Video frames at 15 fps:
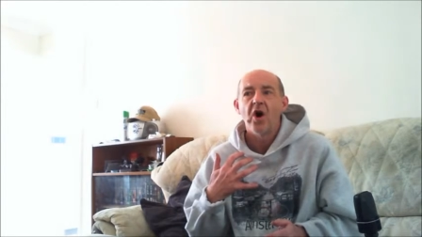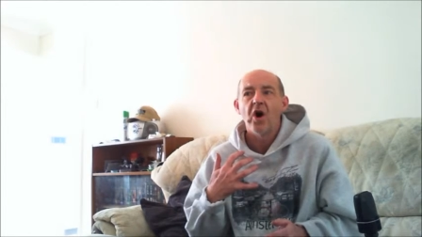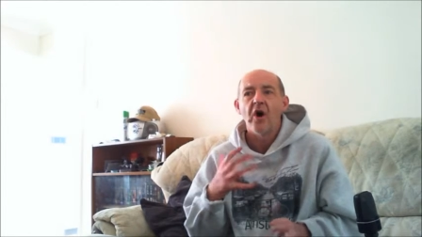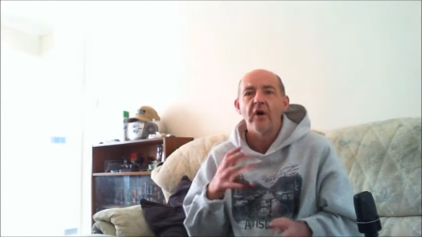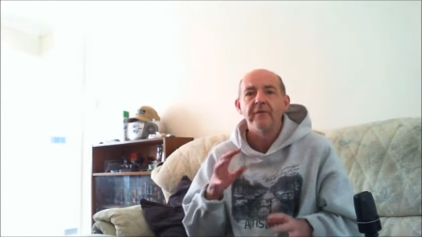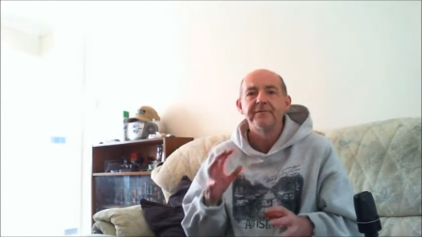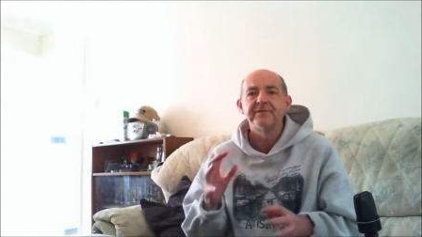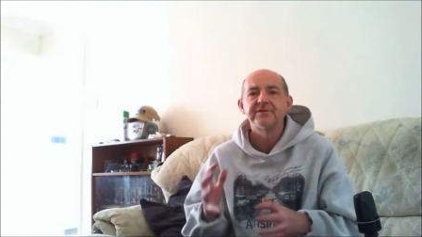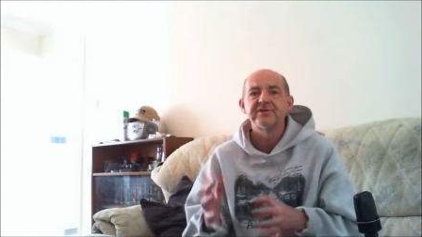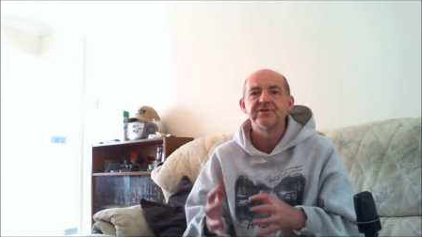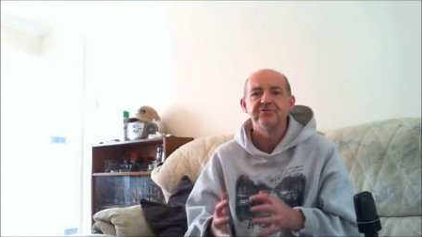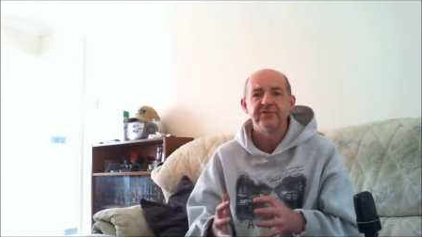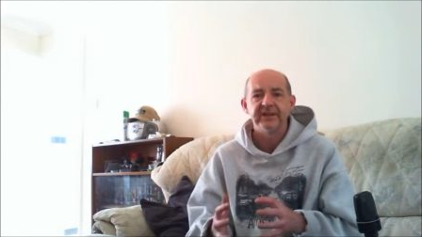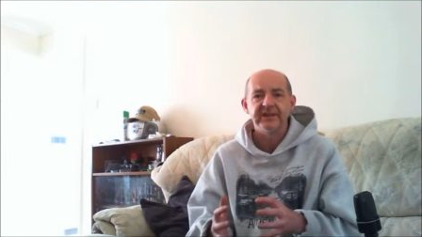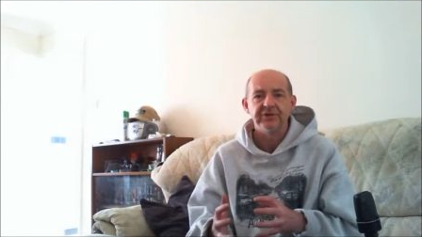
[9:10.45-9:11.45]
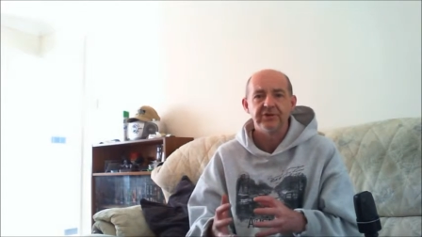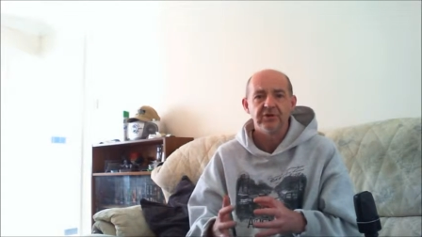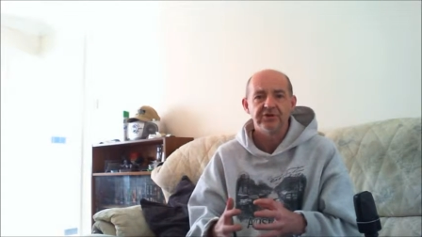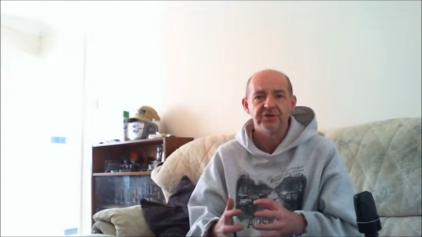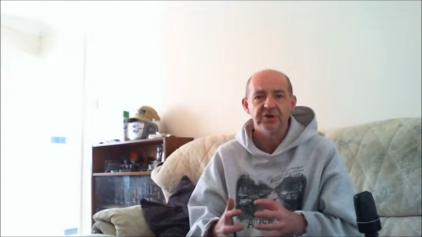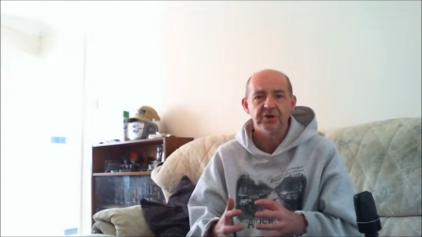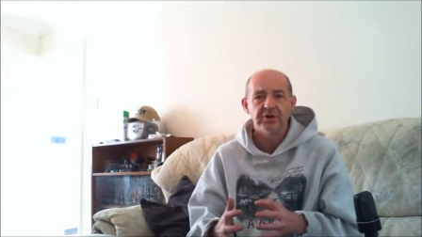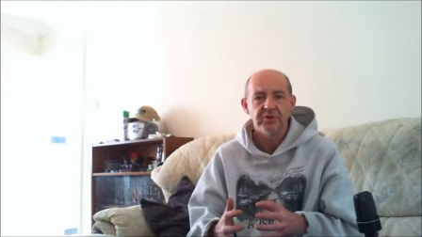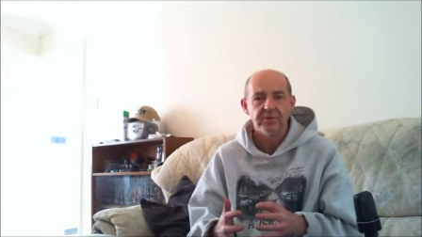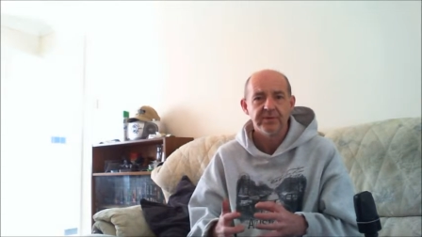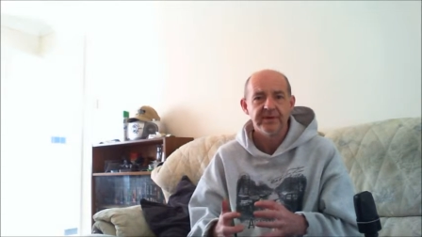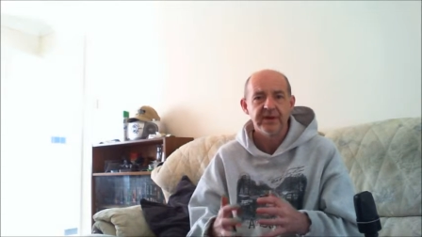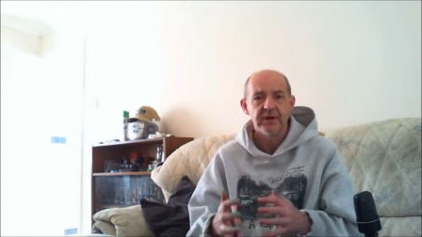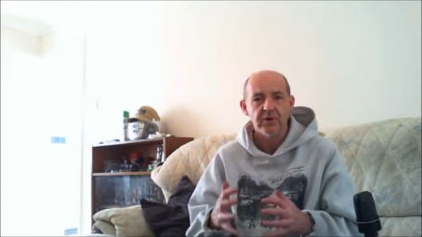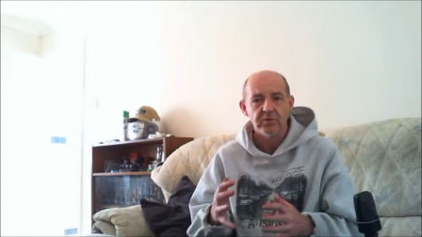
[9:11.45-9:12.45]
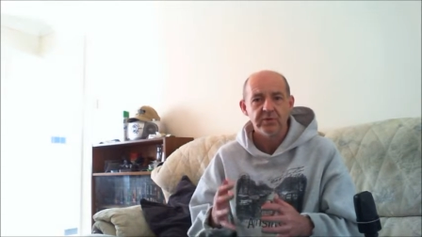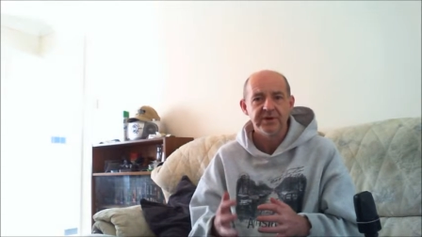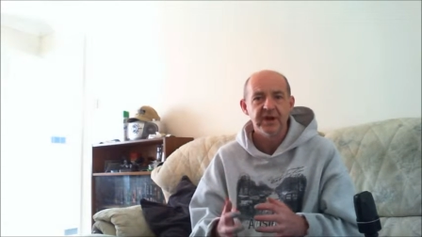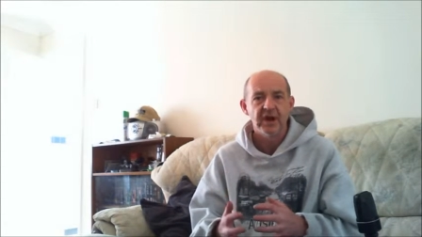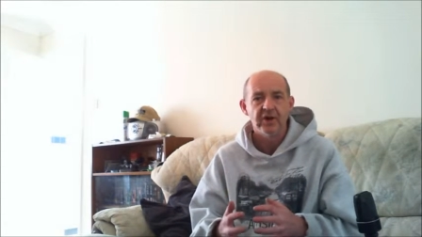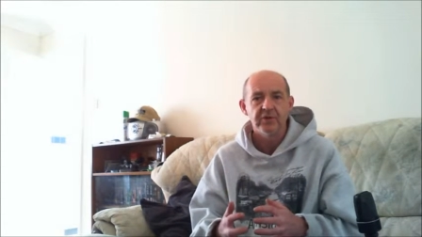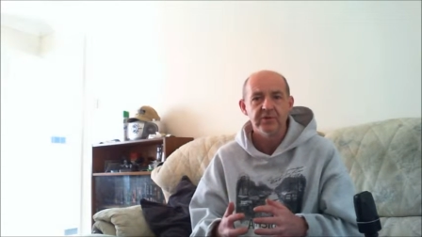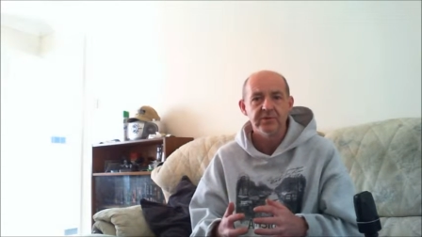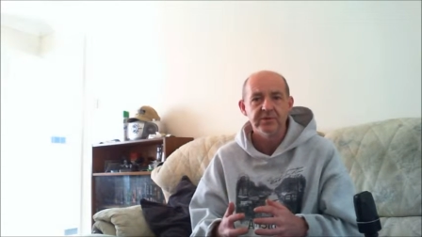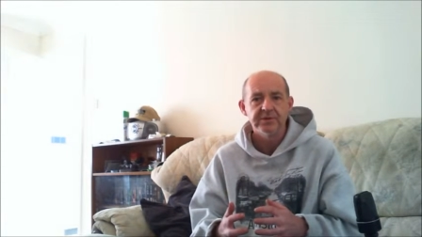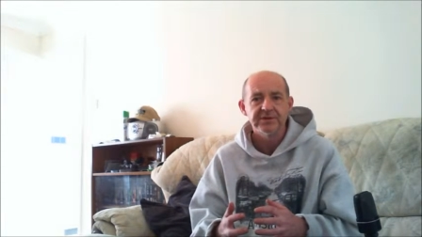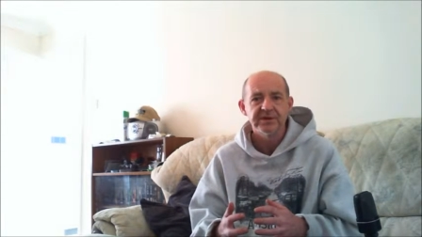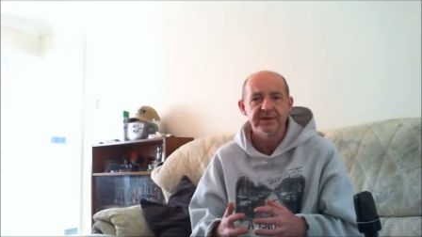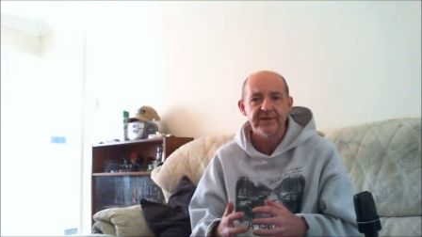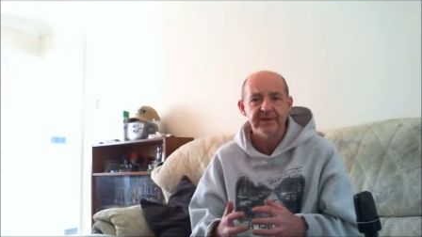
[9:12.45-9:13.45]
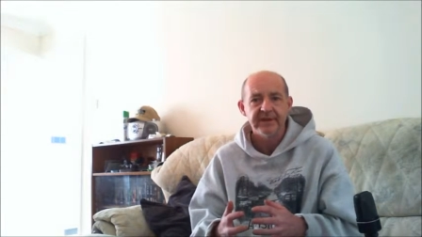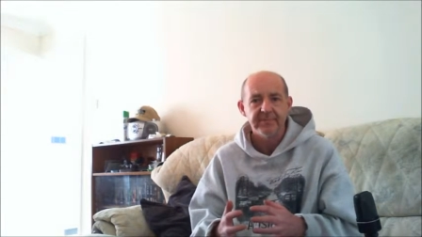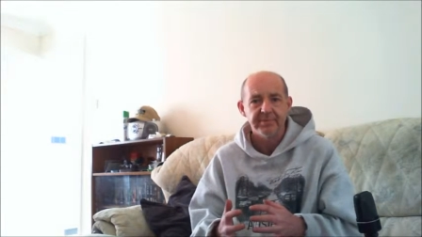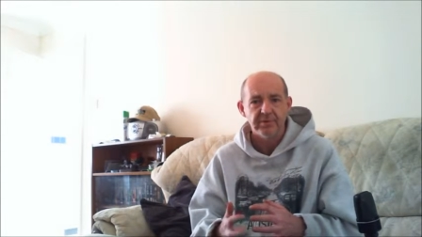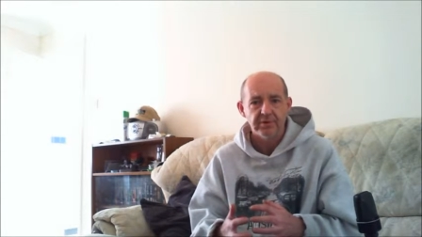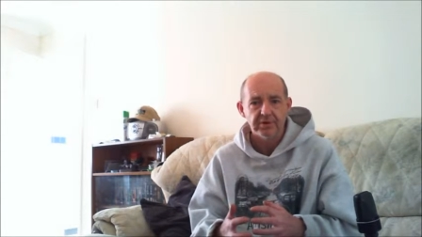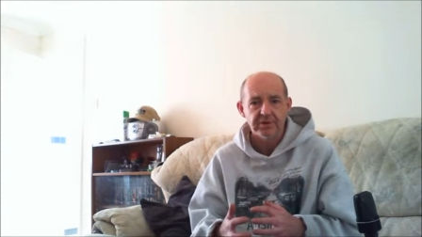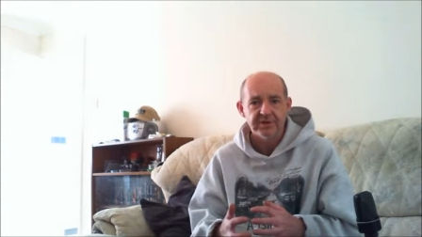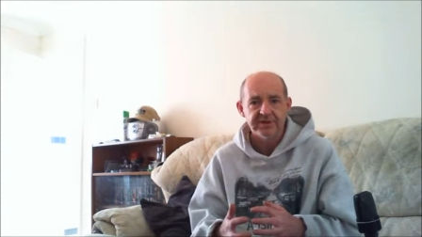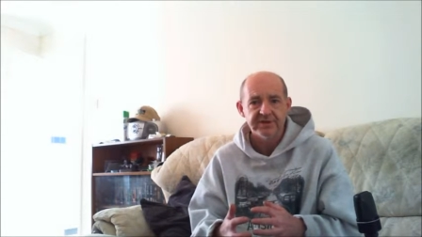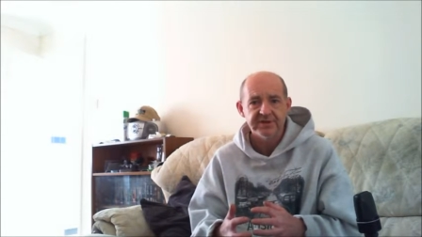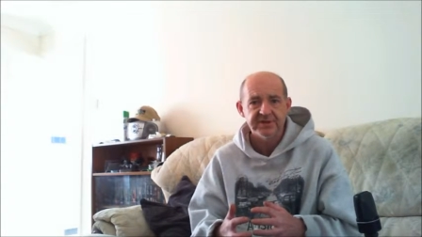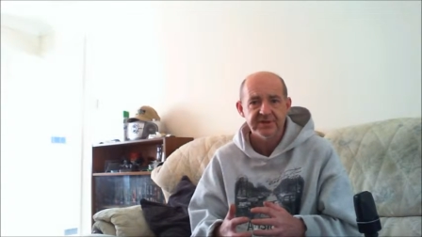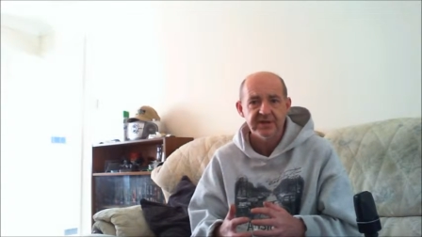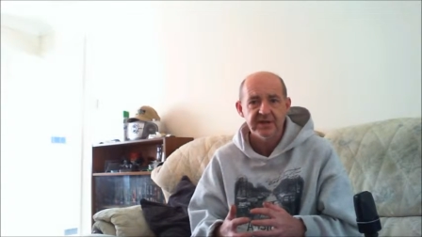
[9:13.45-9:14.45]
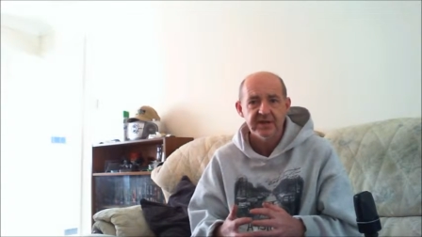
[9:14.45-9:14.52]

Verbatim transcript: off-screen Doctor Who, the audios, the books,